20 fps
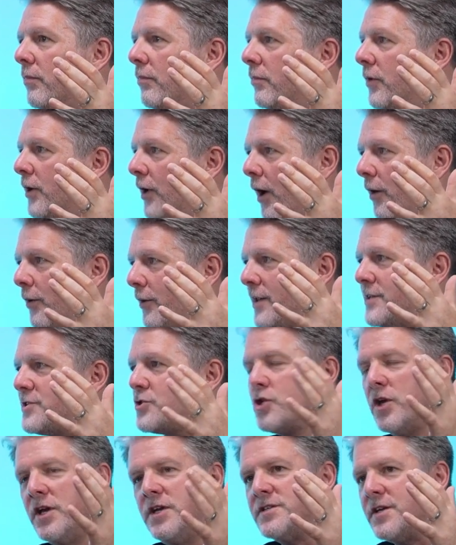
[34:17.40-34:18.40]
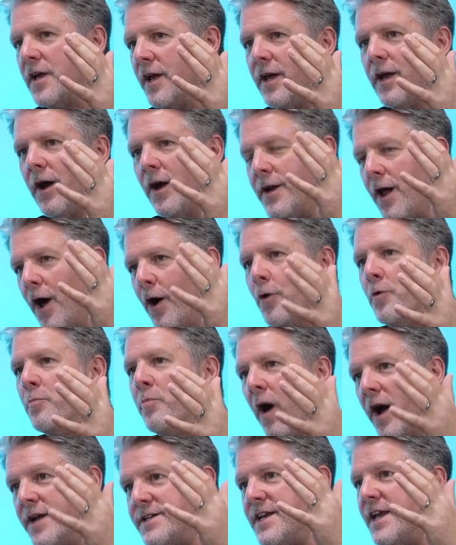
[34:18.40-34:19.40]
and it's cheesy, I know,
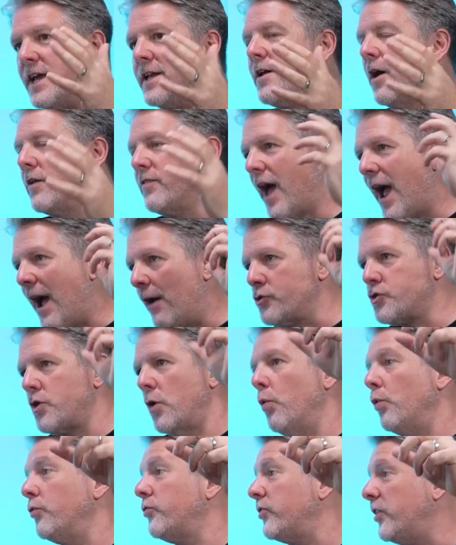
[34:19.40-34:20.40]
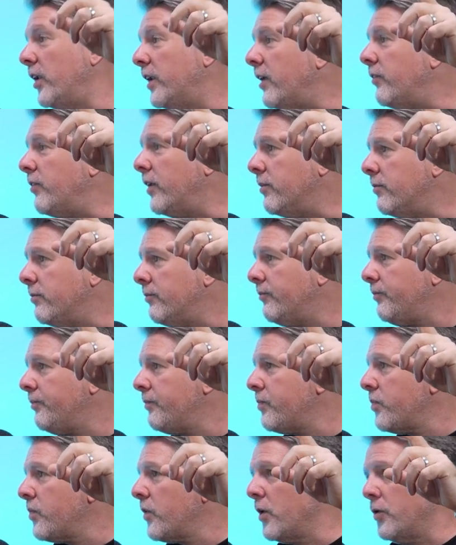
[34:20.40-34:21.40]
but I did. The house I wanted to live in,
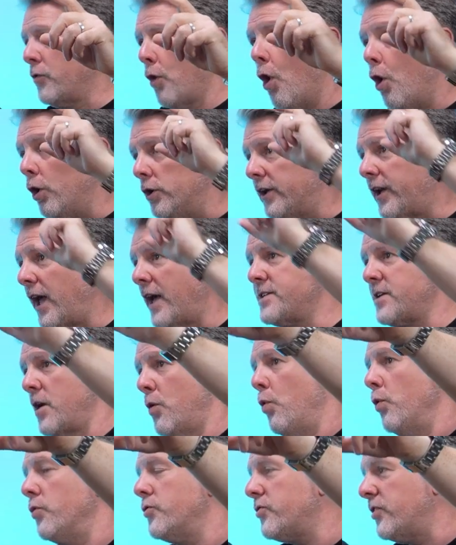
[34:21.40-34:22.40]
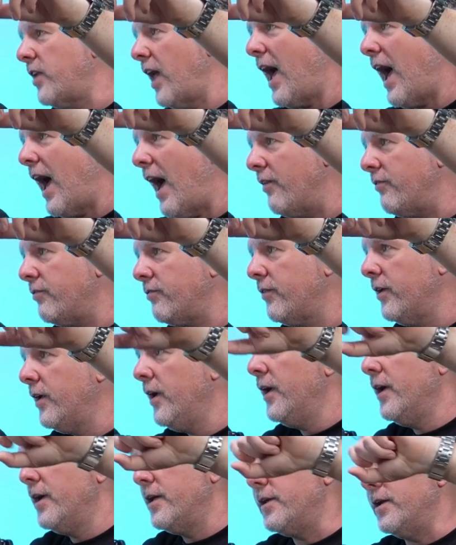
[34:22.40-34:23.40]
the holidays I wanted to have,
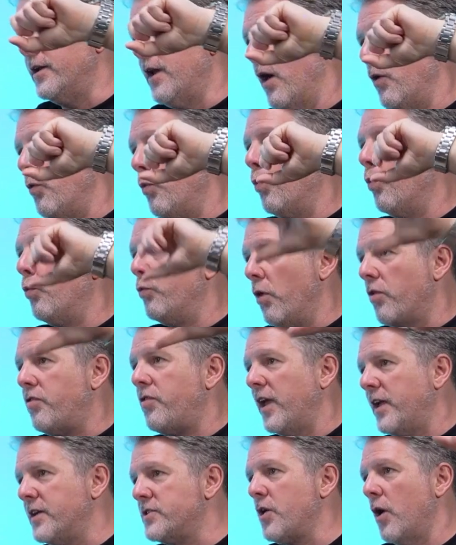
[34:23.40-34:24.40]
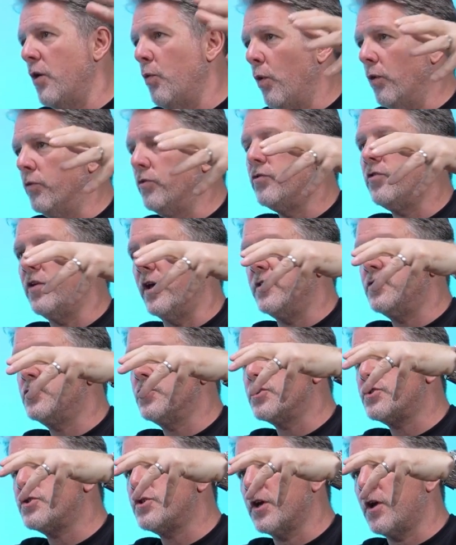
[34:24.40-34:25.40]
the things I wanted,
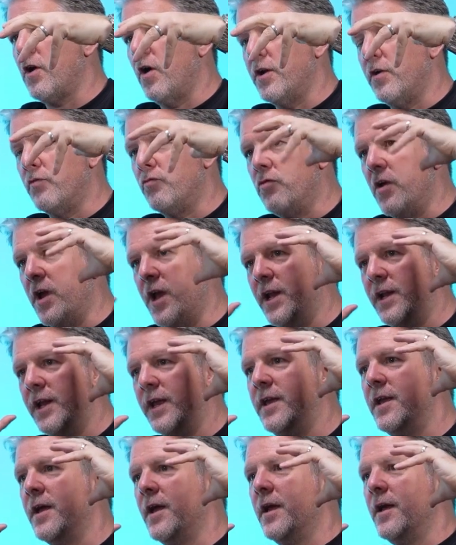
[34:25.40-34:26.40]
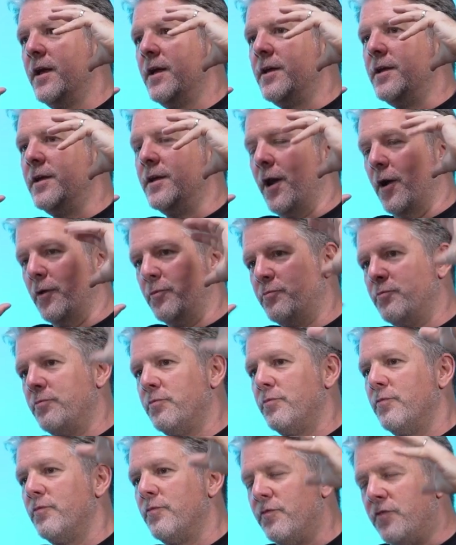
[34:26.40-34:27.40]
just to kind of really,
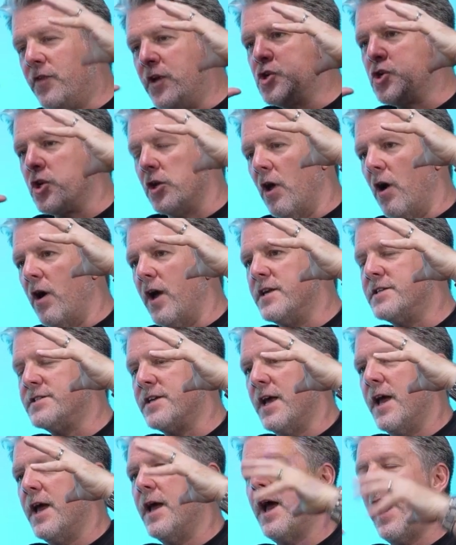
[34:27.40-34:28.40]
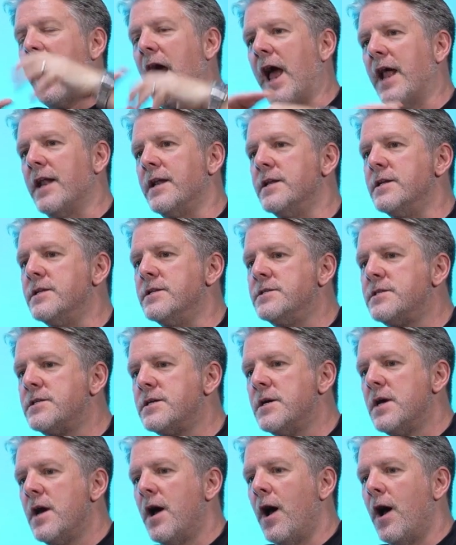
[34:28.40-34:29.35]
visualize it. And